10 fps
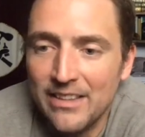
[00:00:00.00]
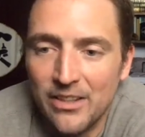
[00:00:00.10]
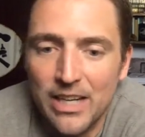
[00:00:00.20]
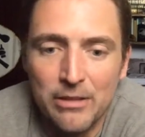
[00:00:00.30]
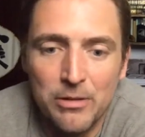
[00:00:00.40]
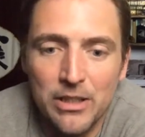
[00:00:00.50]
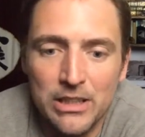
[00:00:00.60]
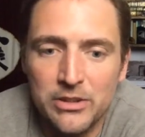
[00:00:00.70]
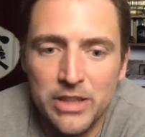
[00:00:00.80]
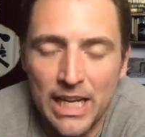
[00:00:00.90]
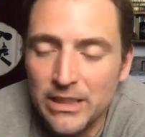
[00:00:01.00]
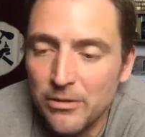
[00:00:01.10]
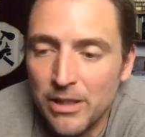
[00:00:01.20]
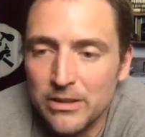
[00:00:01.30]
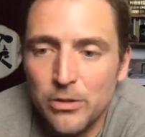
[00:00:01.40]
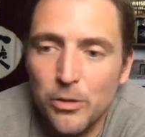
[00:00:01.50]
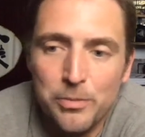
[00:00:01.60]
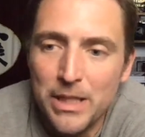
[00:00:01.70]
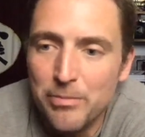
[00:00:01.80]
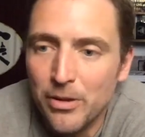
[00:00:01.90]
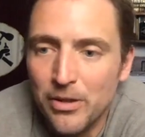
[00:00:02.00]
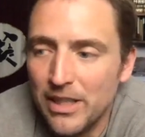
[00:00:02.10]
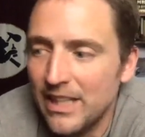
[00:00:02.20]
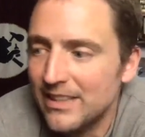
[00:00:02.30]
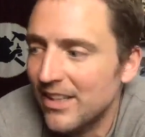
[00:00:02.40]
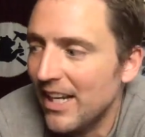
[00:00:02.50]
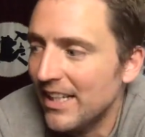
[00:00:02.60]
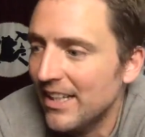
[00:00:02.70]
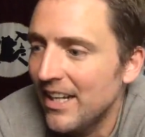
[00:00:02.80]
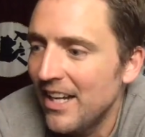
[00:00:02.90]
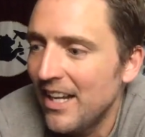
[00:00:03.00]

They're like really genuine, cool people. And it's like,